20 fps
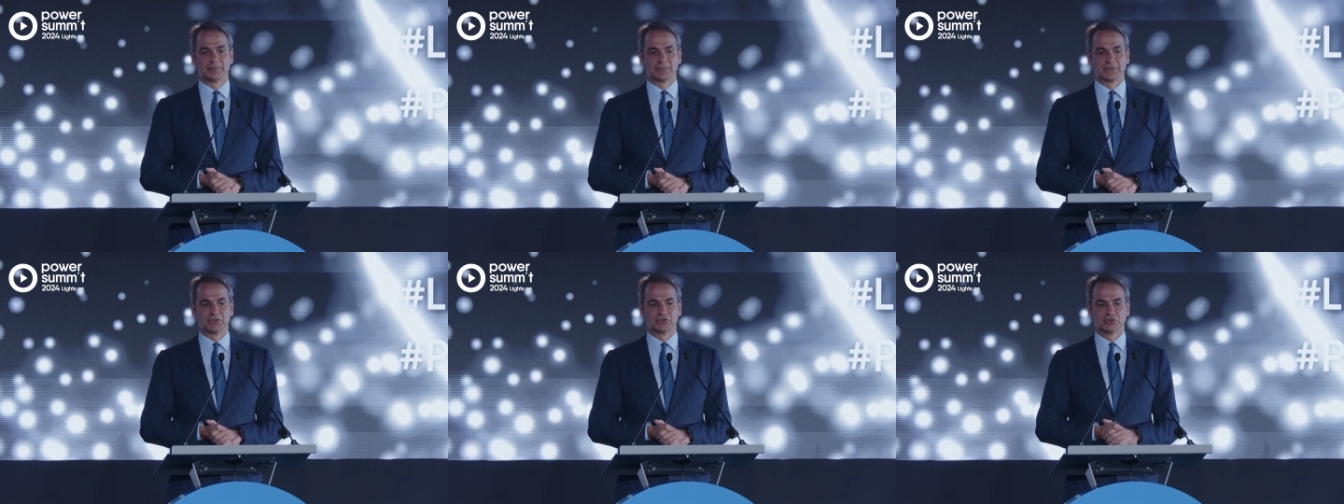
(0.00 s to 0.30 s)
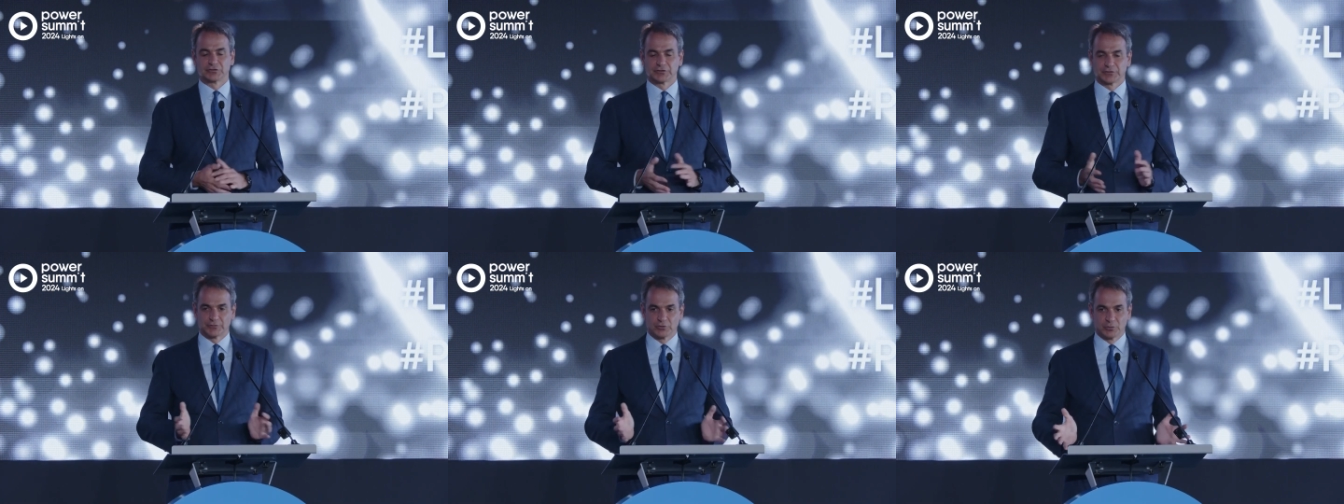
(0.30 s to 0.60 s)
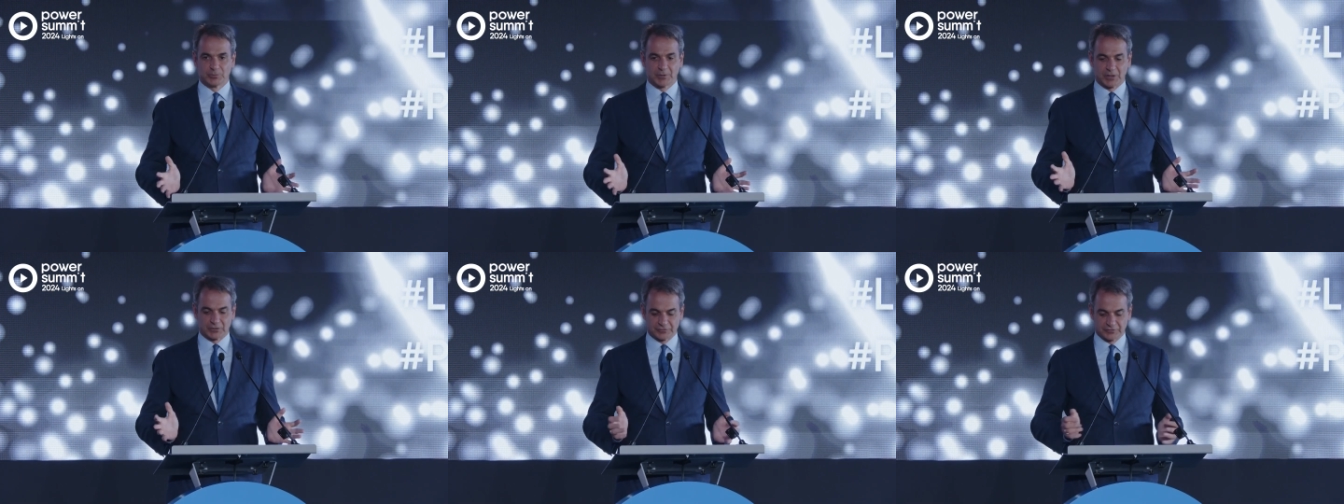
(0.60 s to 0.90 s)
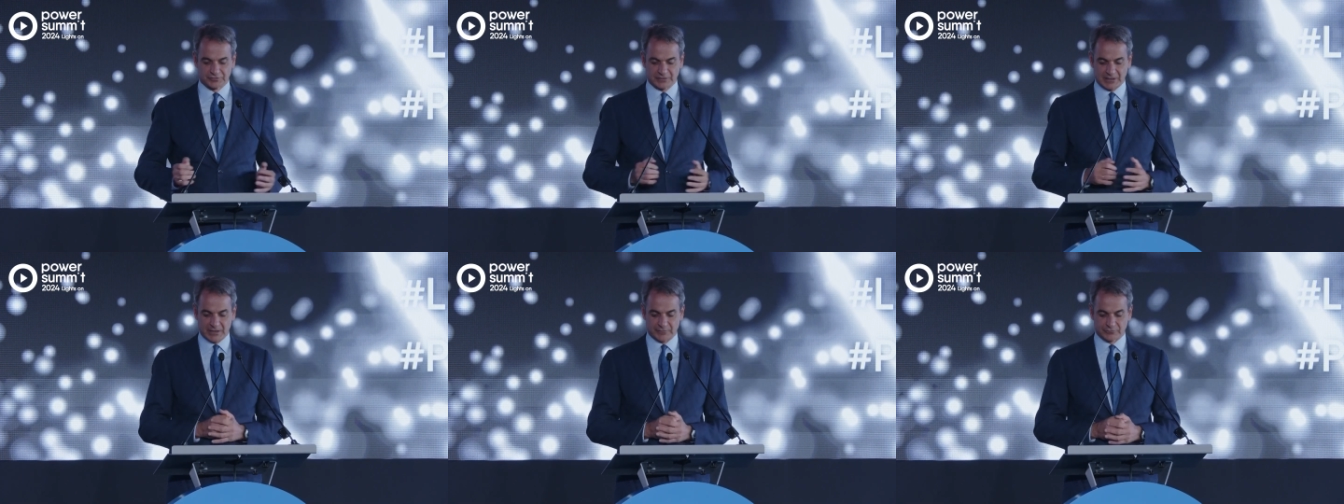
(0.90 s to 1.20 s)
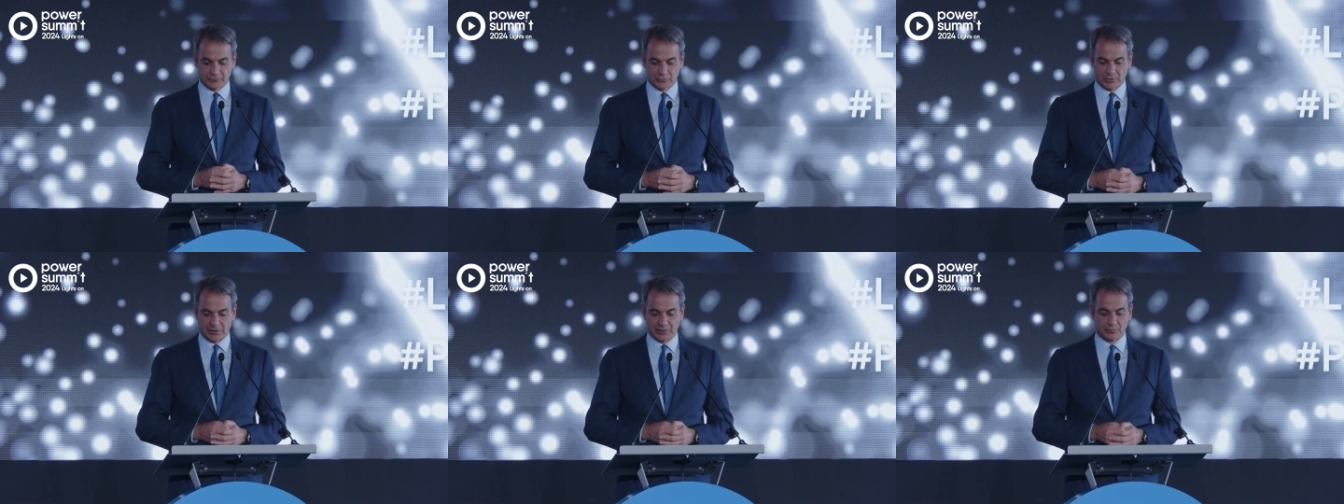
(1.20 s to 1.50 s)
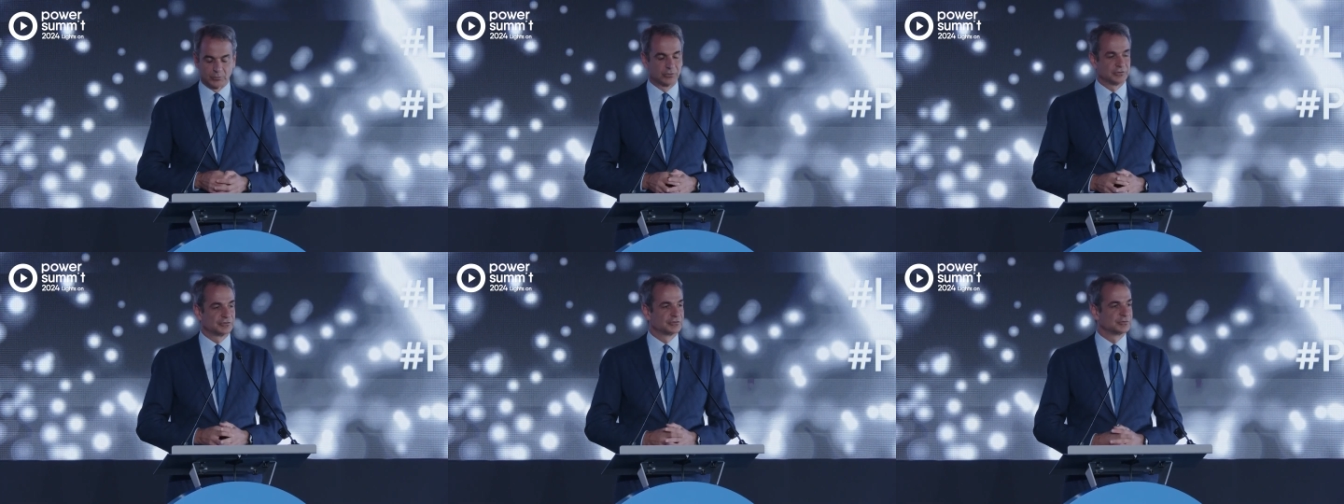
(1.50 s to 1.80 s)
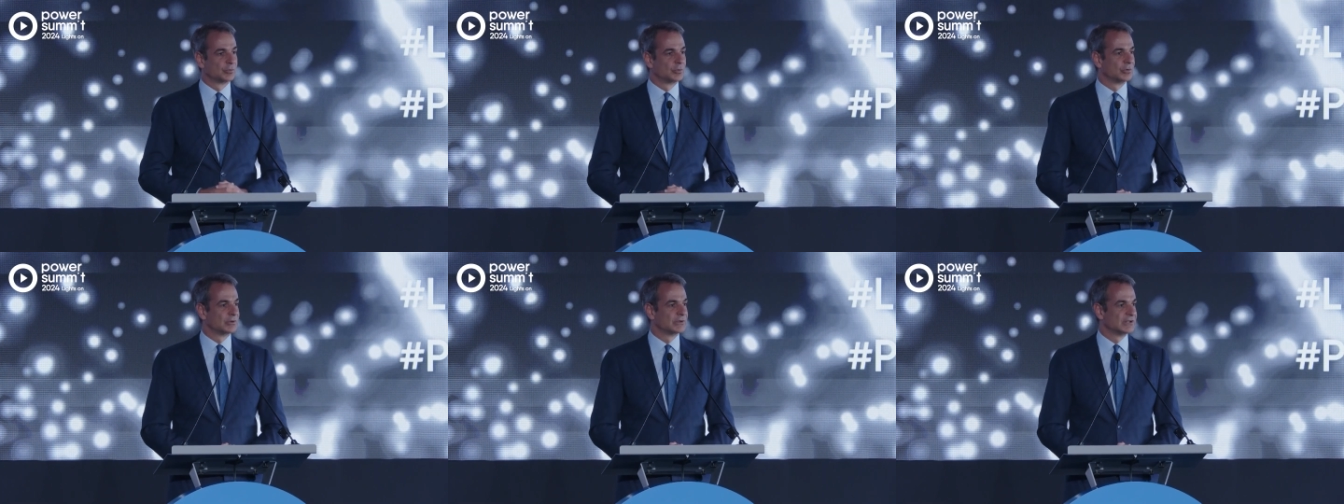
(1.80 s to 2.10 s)
just a few months after I was
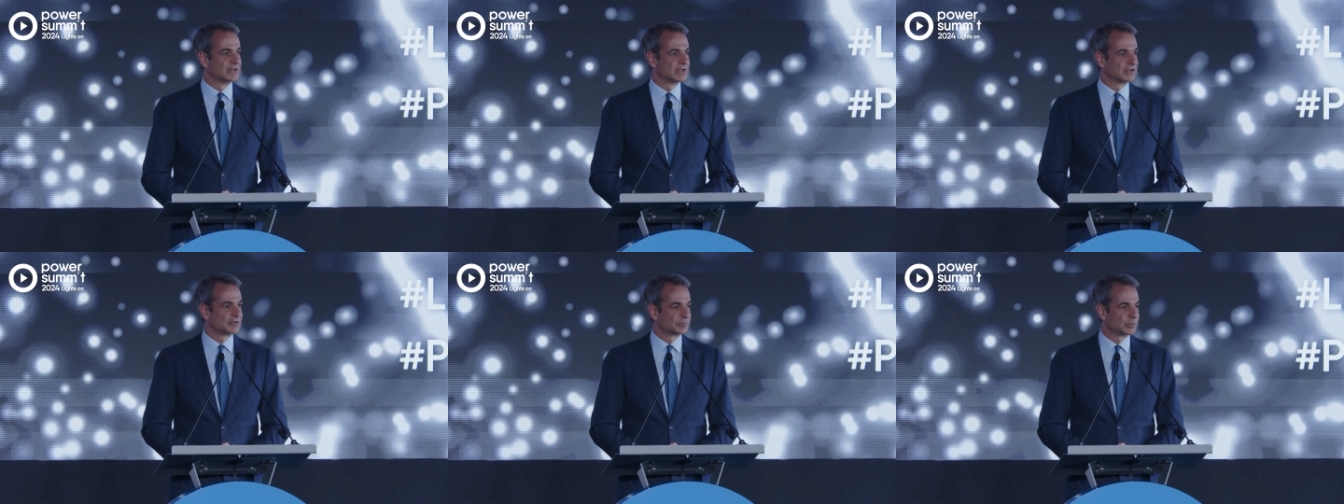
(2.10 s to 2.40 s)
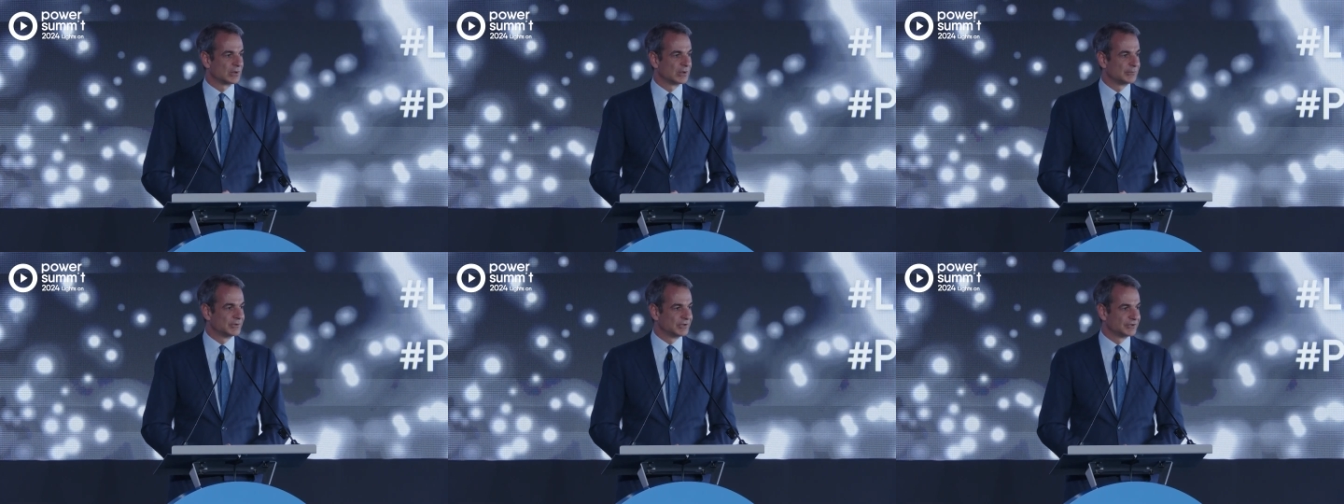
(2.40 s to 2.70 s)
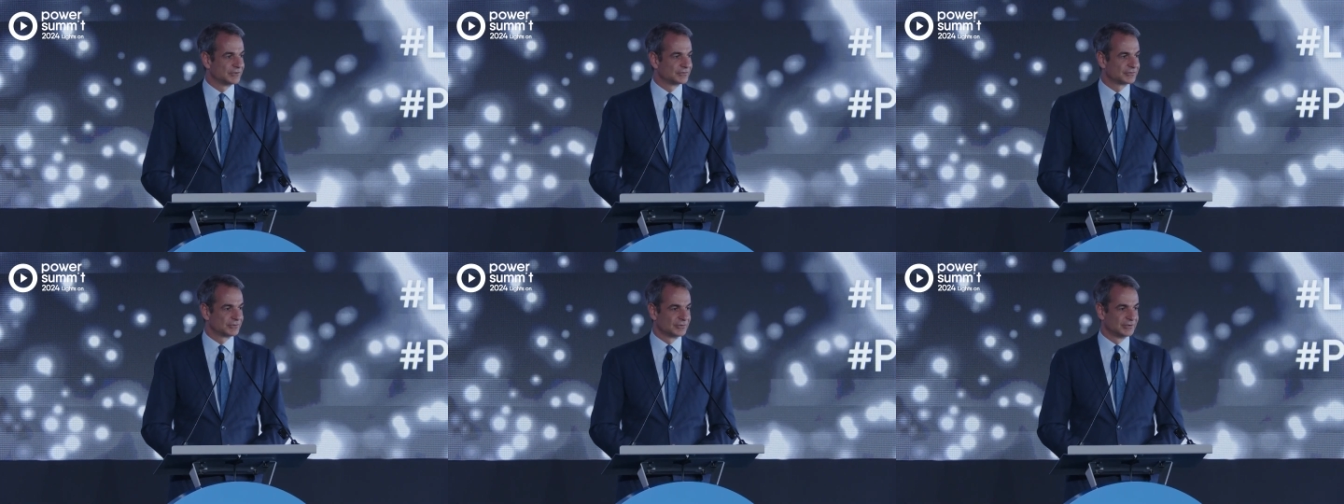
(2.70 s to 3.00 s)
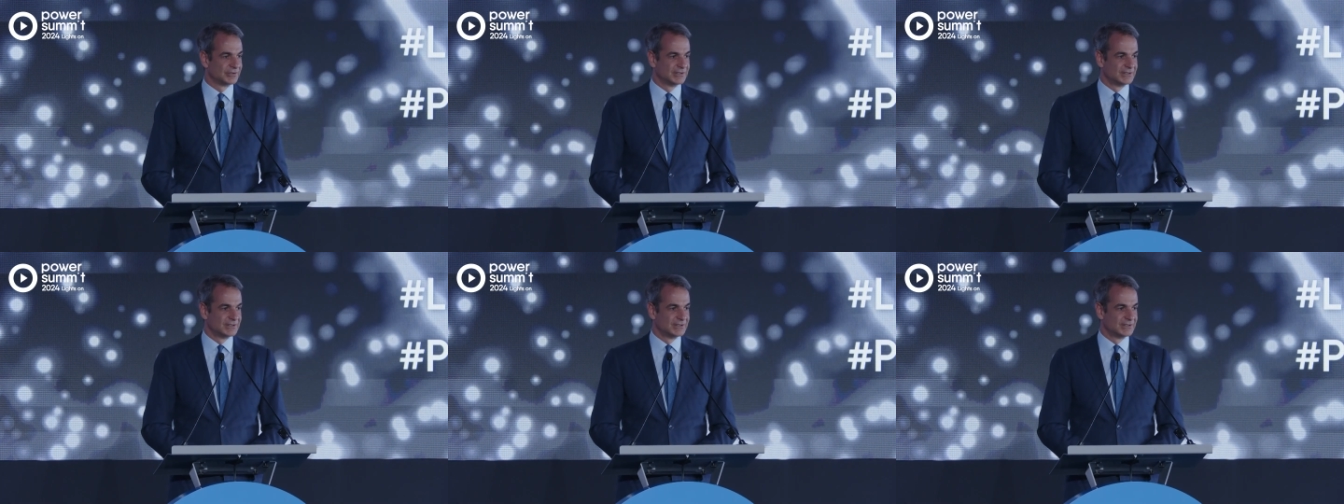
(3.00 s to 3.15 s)
sworn in as Prime Minister,